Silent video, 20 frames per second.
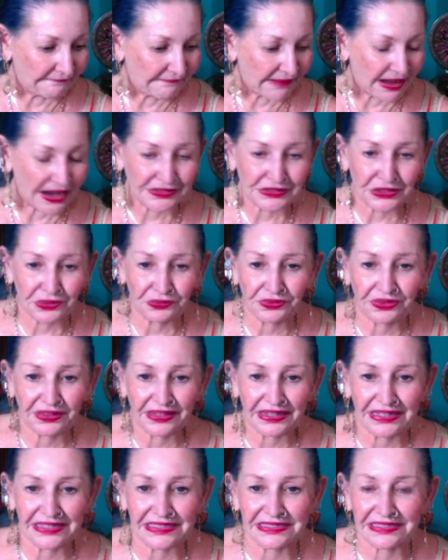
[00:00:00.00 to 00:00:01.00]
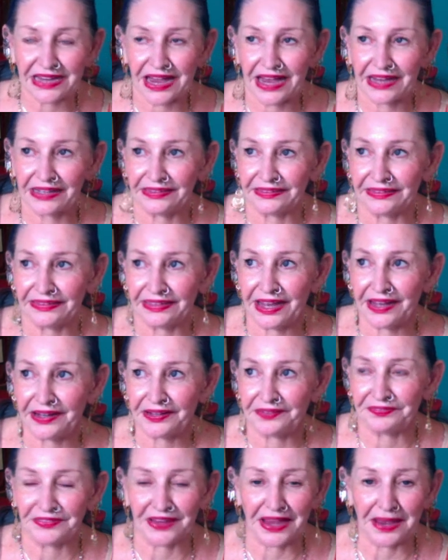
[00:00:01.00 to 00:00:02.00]
I don't think he's got a lot
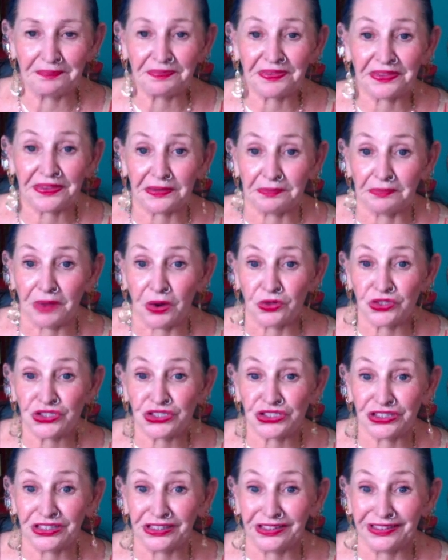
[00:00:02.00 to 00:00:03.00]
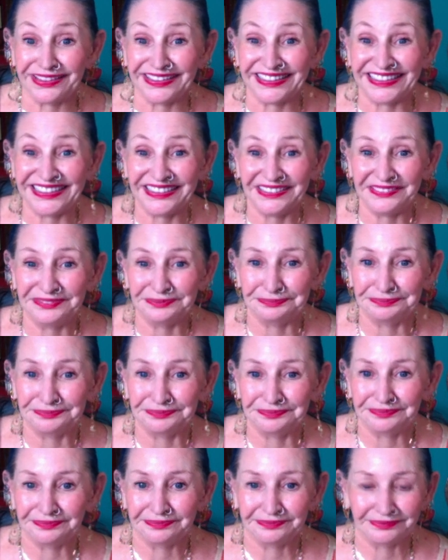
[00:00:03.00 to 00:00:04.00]
of depth emotionally,
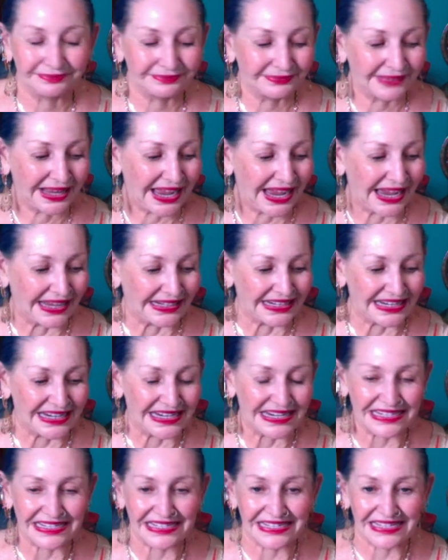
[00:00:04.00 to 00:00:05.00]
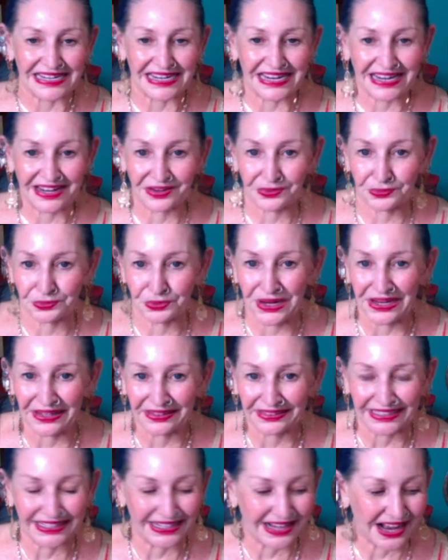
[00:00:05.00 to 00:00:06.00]
and he
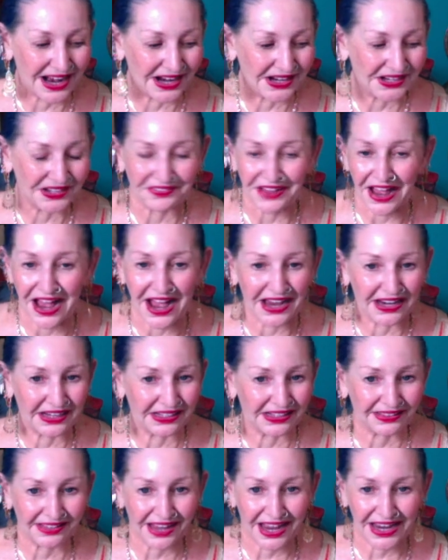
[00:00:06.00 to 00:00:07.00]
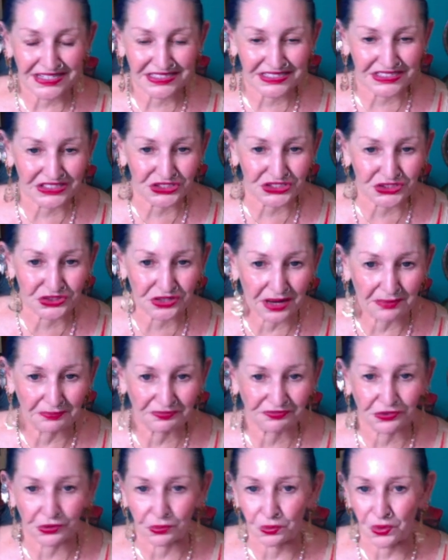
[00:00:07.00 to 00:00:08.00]
really kind of idolizes
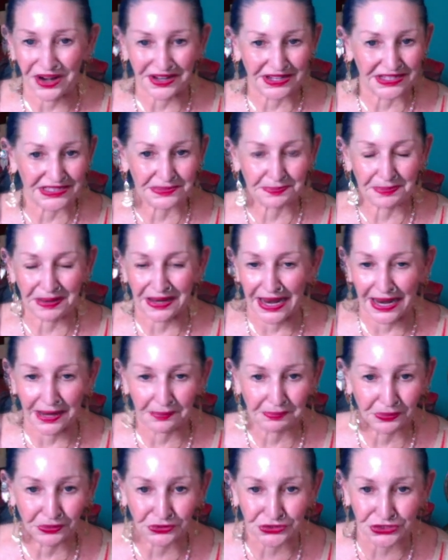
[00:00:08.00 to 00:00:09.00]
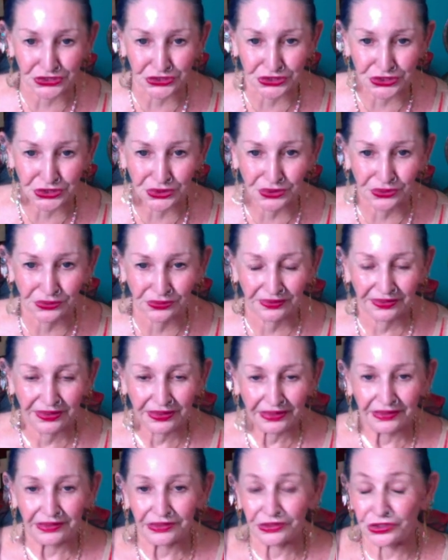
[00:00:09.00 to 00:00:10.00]
Trump for what he's been able to do,
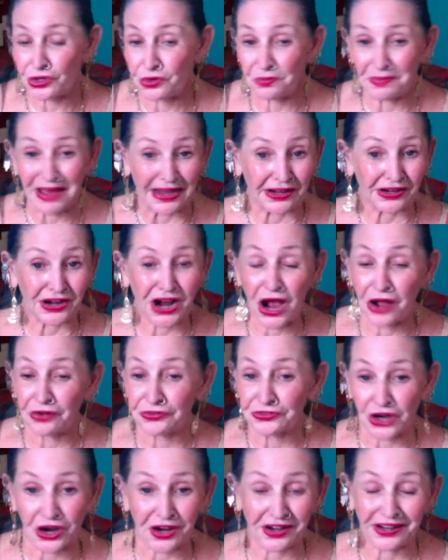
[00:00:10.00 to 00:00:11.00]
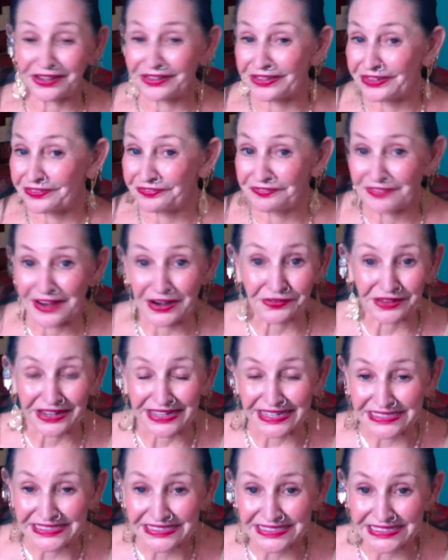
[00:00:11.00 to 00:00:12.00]
no matter how dark and
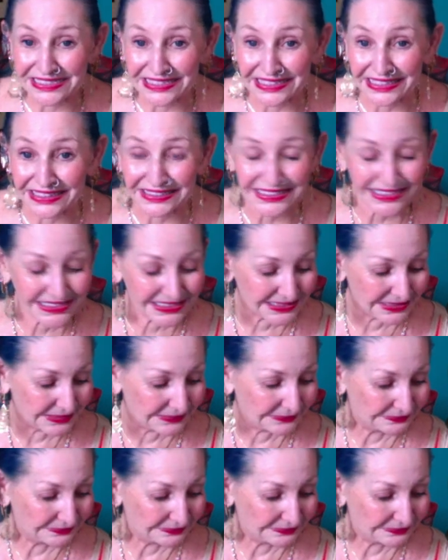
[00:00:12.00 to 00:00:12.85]
nefarious it is.